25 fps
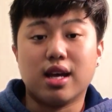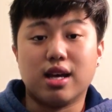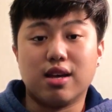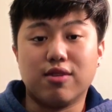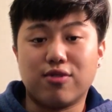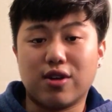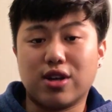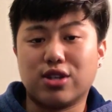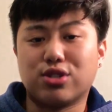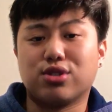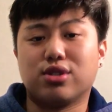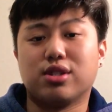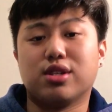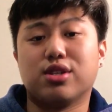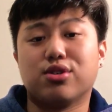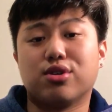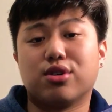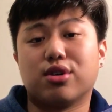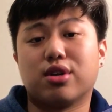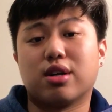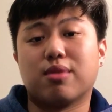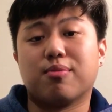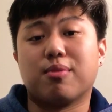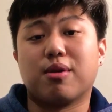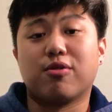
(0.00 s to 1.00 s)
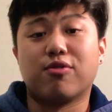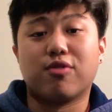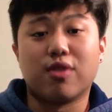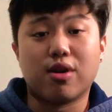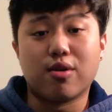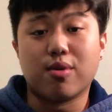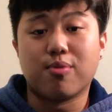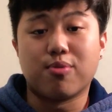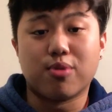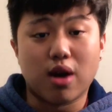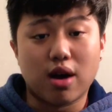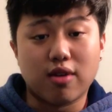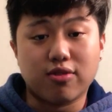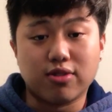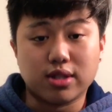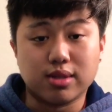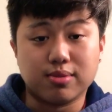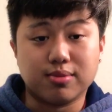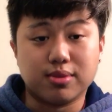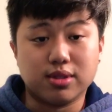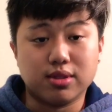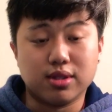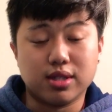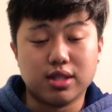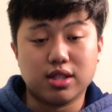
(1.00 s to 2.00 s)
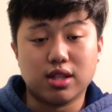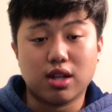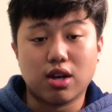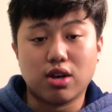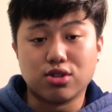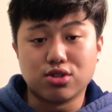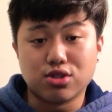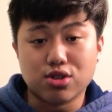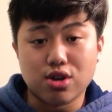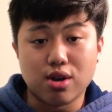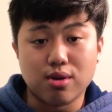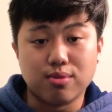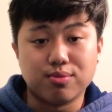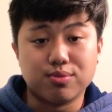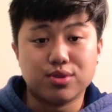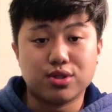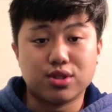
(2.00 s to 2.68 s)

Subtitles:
eventually you're gonna be very profitable in long term.